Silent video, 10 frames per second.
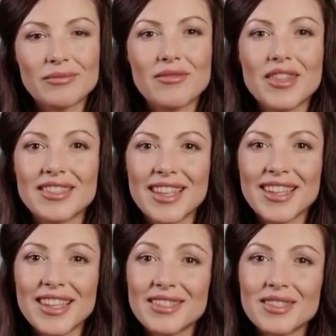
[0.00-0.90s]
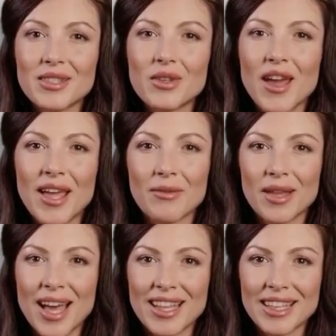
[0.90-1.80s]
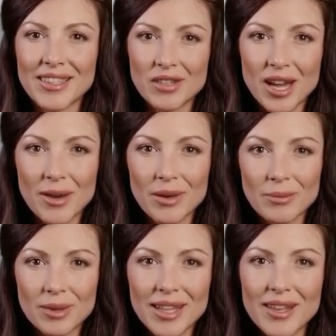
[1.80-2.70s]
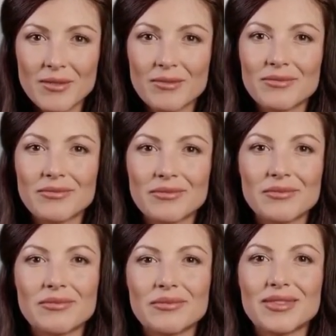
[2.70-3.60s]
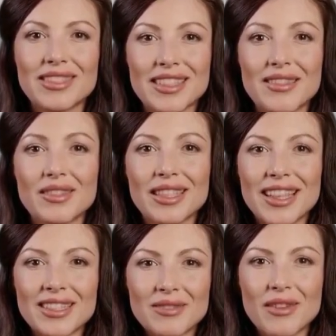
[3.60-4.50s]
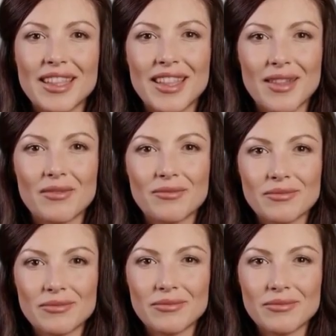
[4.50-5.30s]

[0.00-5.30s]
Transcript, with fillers: Please like and subscribe, and leave a comment below. See you in the next video.